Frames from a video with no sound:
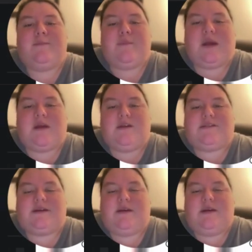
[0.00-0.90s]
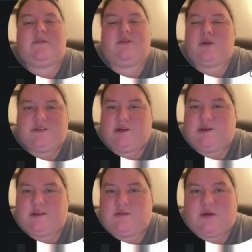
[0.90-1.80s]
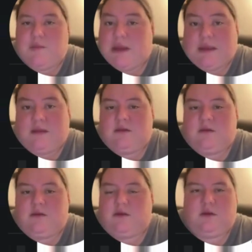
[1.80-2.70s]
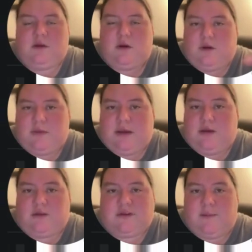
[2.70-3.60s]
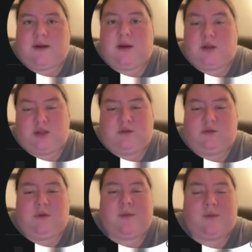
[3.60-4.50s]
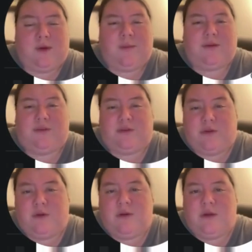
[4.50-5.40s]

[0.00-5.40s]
because if you don't see yourself committing your time and energy to doing what we're about to do,